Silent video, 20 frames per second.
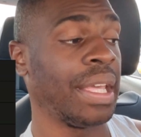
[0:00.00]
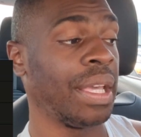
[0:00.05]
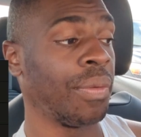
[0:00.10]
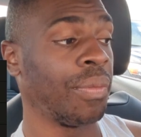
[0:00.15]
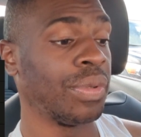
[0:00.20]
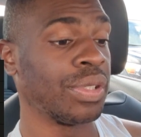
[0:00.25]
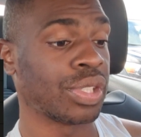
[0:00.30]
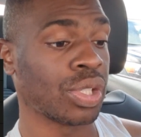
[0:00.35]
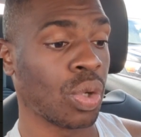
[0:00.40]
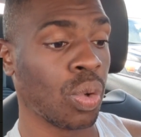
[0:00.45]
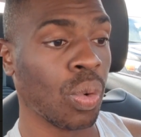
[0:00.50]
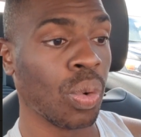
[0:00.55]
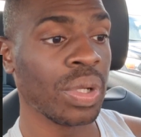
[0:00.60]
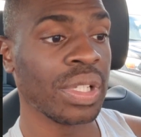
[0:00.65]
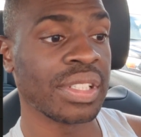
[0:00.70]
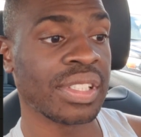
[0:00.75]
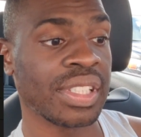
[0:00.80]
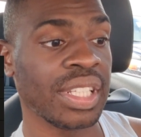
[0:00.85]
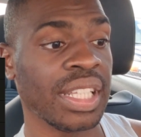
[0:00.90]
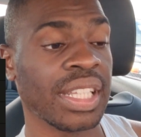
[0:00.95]
It was
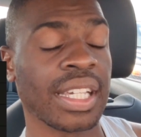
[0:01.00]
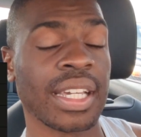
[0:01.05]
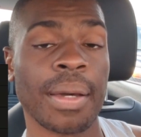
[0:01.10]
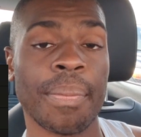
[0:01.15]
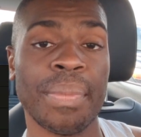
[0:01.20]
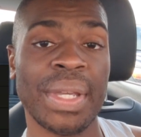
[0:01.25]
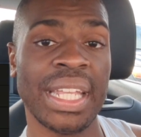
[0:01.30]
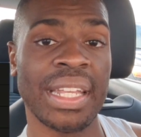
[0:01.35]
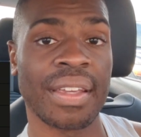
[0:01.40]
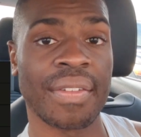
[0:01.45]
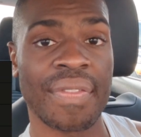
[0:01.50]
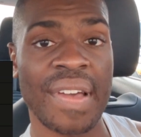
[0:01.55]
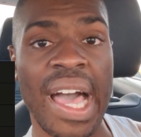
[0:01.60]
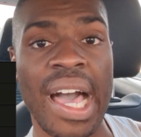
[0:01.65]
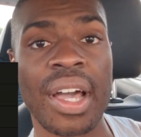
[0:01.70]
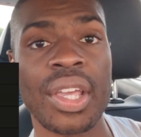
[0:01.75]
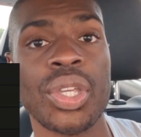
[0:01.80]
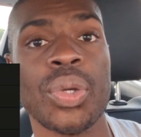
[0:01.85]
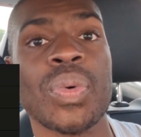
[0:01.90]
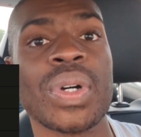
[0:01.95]
cool to see the comedic
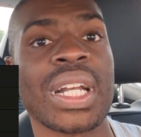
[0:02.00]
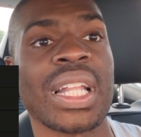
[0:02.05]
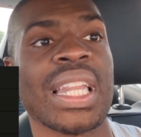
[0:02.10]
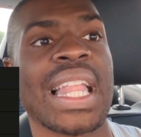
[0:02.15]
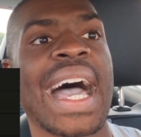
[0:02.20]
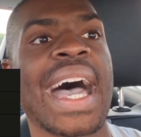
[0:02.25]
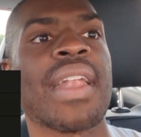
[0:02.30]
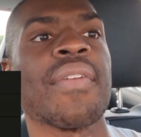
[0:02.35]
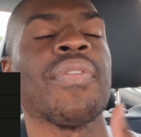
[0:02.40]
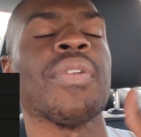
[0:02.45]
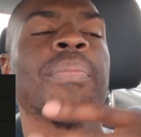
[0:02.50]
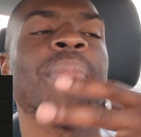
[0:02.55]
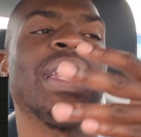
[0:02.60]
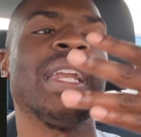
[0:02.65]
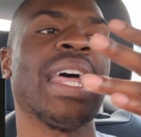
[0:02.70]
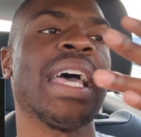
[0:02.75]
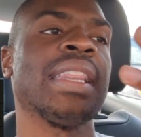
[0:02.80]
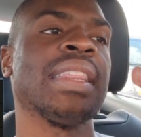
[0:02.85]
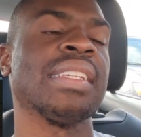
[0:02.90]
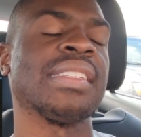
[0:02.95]
value in a lot of them,
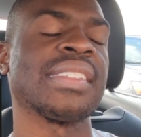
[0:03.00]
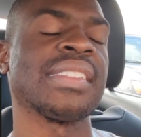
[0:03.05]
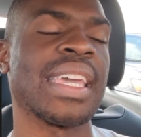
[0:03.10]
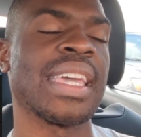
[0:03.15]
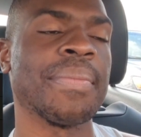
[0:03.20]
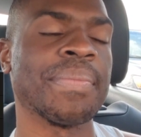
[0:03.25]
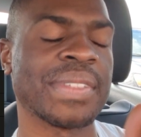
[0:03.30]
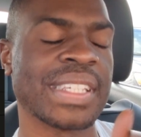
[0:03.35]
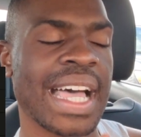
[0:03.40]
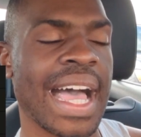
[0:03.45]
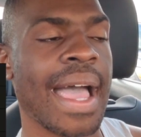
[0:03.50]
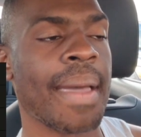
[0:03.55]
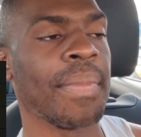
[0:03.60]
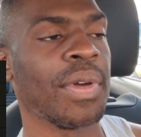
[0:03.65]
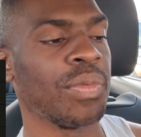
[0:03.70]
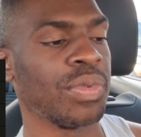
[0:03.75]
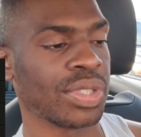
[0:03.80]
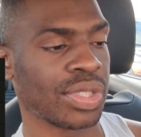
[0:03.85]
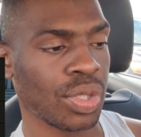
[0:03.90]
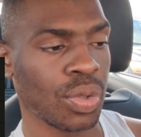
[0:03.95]
and at the same time,
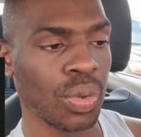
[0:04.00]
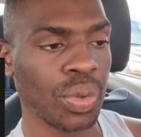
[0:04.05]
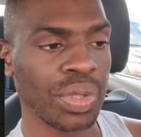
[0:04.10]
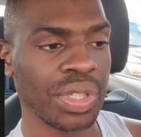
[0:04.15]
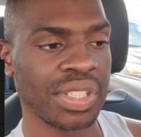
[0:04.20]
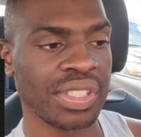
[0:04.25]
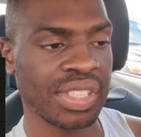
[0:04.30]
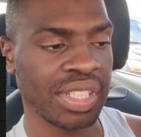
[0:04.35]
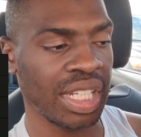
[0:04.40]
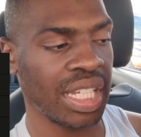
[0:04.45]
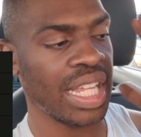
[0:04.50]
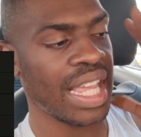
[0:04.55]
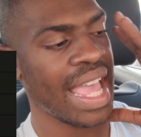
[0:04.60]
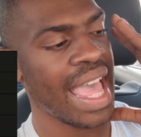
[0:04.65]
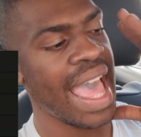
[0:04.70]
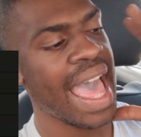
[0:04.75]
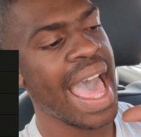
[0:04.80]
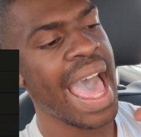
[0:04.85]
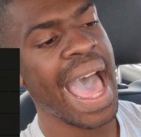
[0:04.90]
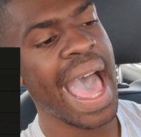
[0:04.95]
it was cool to see
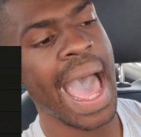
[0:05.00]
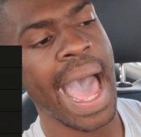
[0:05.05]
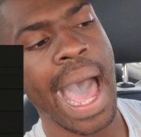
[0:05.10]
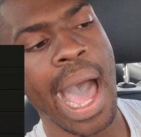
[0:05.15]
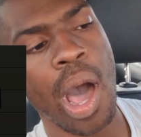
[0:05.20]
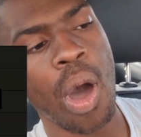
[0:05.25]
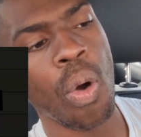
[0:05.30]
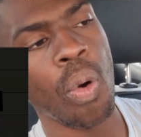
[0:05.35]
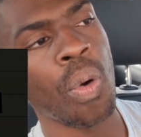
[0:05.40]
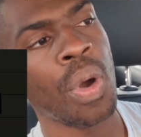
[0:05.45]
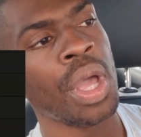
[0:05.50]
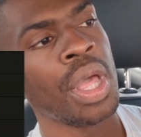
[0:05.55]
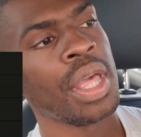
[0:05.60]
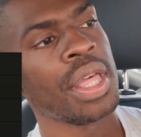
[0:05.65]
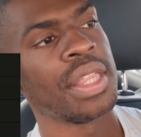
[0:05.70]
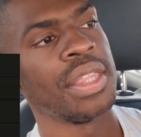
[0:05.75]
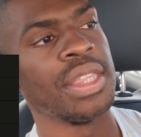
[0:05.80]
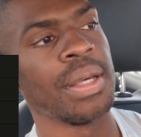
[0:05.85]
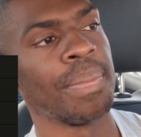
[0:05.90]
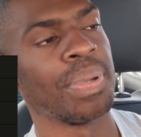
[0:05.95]
how
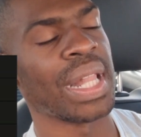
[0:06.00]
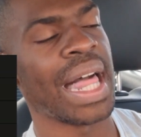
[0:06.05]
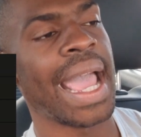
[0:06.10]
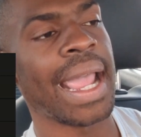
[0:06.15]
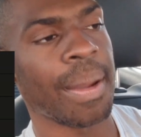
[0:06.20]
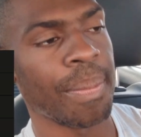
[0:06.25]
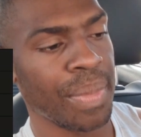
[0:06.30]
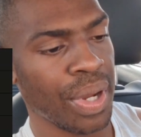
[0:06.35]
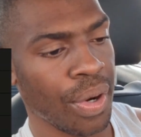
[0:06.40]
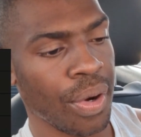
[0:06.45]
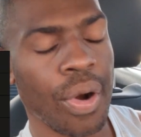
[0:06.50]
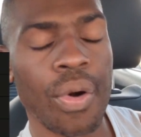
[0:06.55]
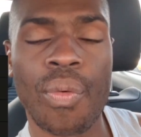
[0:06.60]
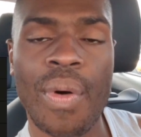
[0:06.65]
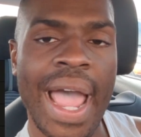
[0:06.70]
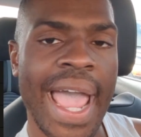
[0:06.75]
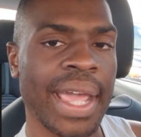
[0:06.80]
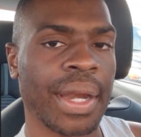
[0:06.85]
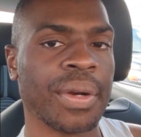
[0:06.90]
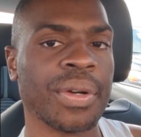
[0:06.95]
the Black Mirror
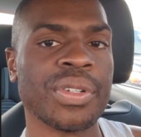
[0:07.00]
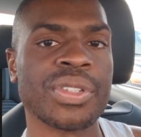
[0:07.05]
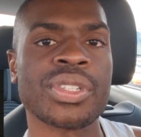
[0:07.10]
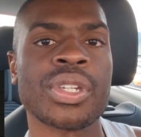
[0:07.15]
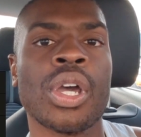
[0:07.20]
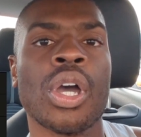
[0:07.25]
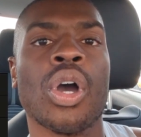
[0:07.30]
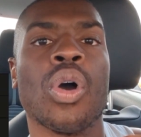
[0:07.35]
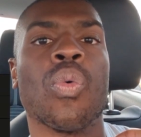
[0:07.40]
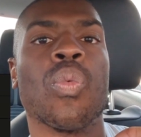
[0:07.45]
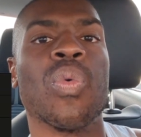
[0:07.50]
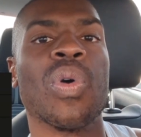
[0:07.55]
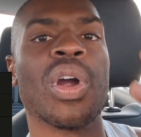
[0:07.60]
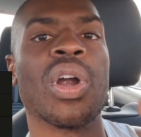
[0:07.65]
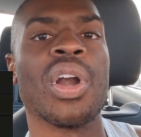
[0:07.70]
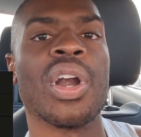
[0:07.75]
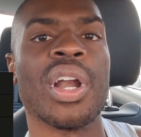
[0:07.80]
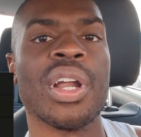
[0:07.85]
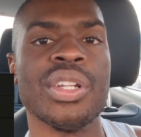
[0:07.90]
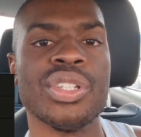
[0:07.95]
writers
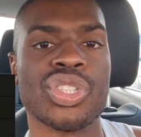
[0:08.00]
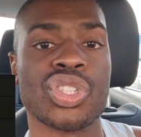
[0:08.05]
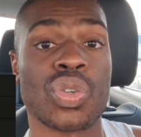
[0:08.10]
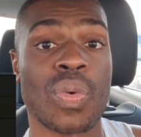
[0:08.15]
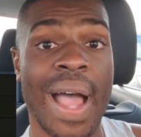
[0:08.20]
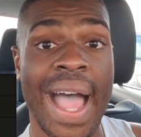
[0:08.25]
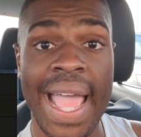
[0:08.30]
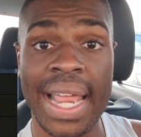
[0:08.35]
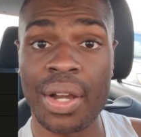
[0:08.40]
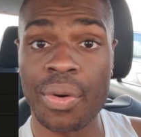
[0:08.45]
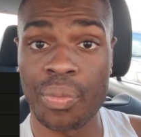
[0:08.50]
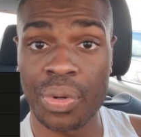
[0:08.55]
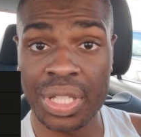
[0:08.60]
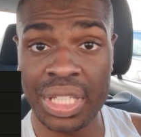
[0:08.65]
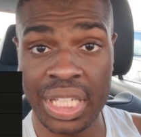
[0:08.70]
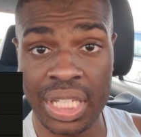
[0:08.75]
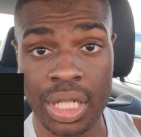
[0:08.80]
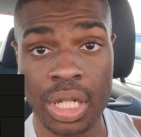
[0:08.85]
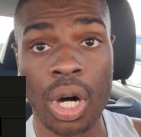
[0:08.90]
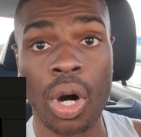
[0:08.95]
were trying to
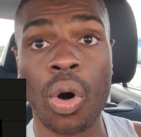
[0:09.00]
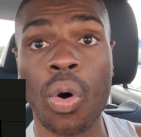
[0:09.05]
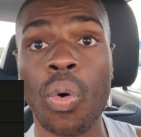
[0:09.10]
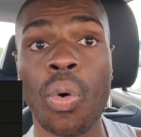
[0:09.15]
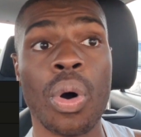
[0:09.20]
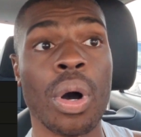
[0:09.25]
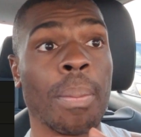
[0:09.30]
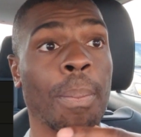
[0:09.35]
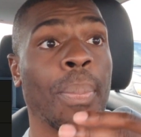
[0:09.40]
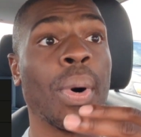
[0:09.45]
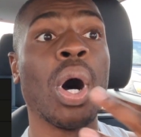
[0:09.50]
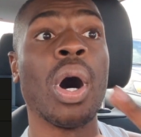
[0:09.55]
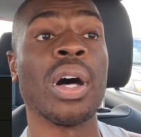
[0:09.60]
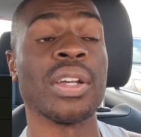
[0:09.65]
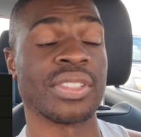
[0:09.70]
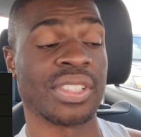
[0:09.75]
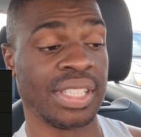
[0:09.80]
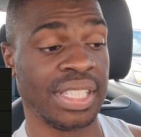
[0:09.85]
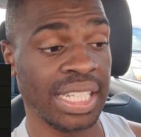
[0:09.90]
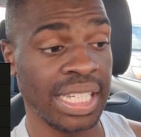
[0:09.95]
really go
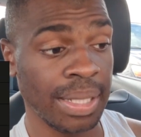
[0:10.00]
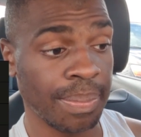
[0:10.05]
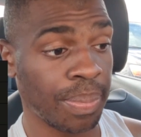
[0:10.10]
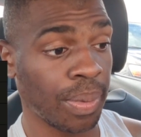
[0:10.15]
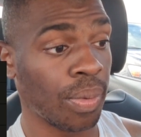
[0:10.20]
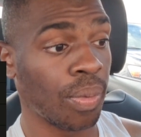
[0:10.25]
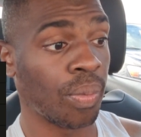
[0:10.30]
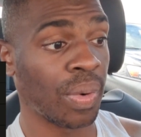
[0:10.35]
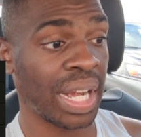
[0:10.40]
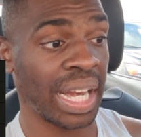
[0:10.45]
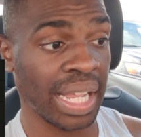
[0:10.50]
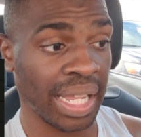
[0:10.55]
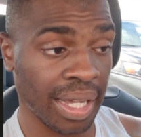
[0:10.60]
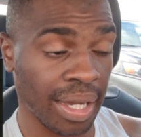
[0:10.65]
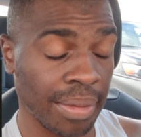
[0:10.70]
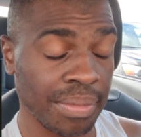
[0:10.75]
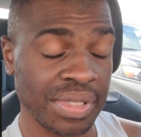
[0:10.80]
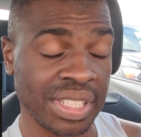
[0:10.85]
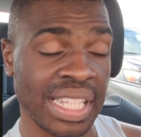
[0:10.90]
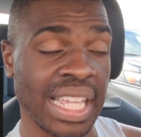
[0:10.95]
balls deep when it
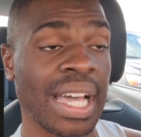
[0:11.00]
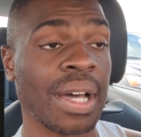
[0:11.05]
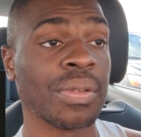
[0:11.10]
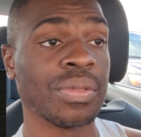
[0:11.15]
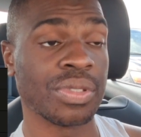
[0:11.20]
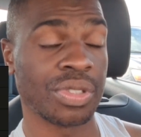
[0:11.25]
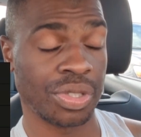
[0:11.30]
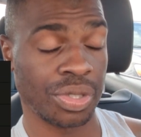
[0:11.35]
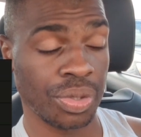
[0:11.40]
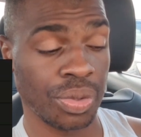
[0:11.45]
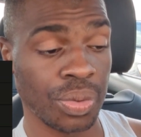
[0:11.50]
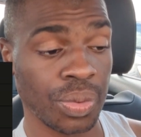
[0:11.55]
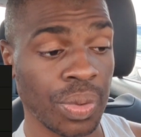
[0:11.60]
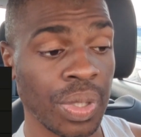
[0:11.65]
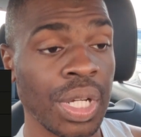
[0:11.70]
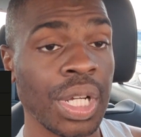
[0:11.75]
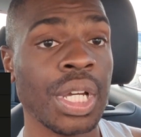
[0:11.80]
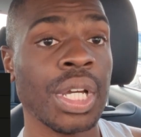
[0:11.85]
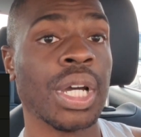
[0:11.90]
comes down to,